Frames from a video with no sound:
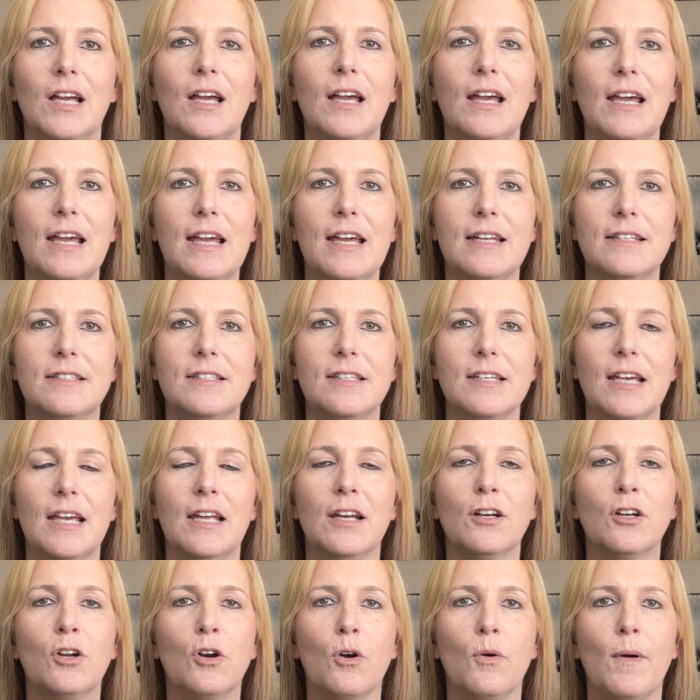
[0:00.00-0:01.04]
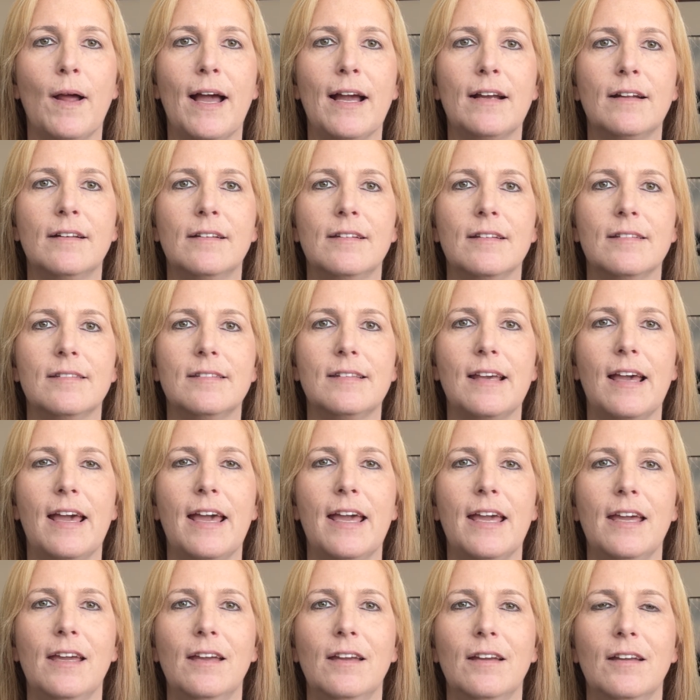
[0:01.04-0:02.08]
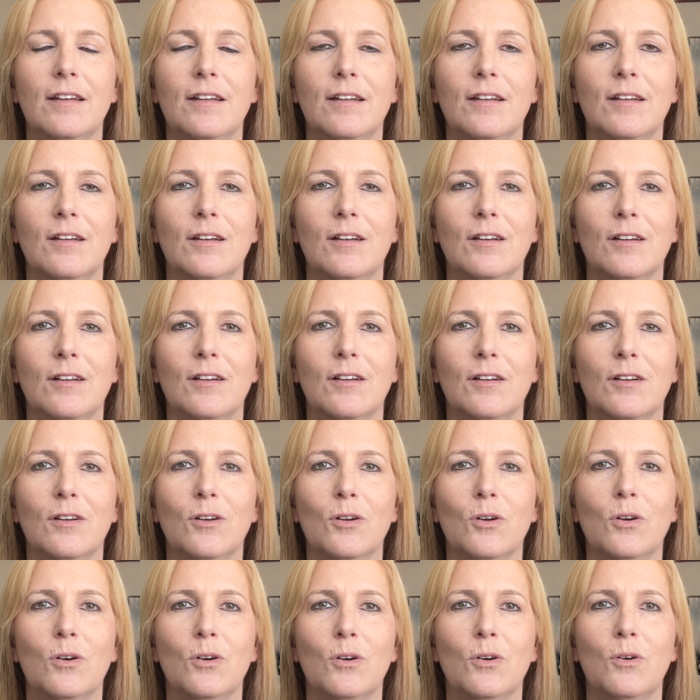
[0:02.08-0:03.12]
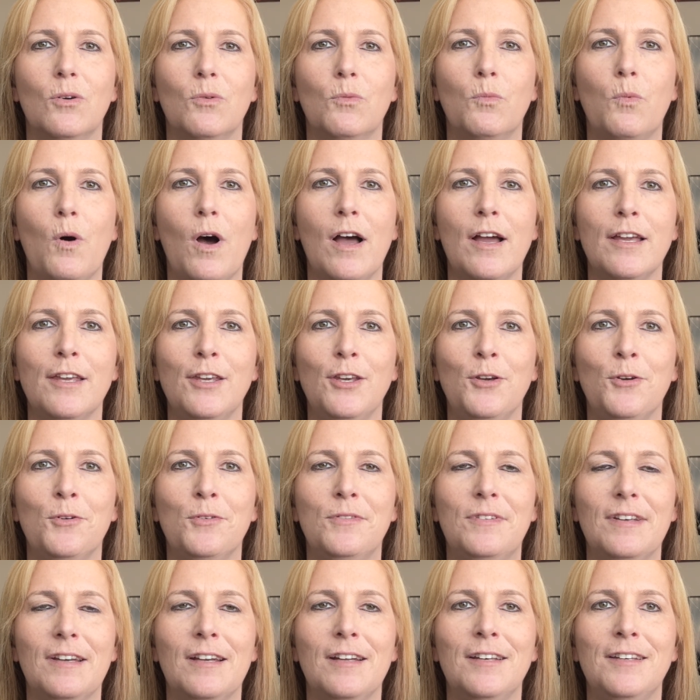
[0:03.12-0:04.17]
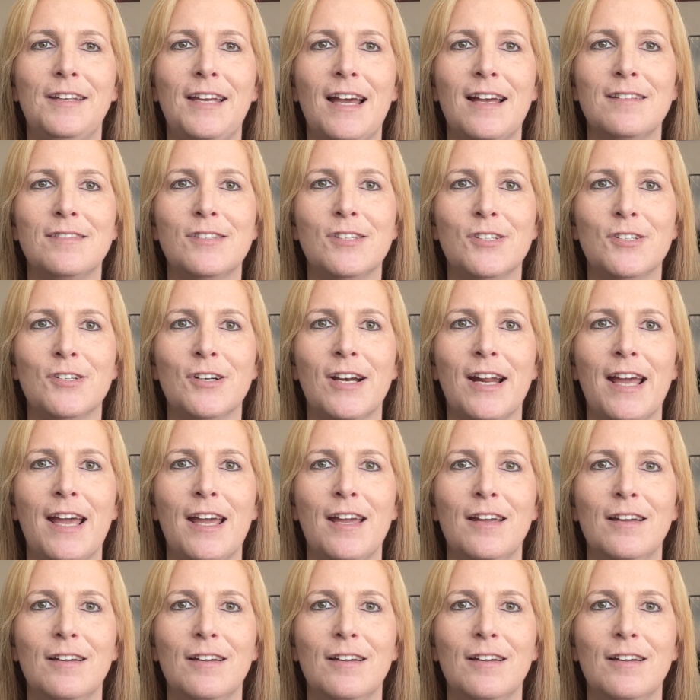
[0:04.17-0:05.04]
It's incorrect to say, what you did yesterday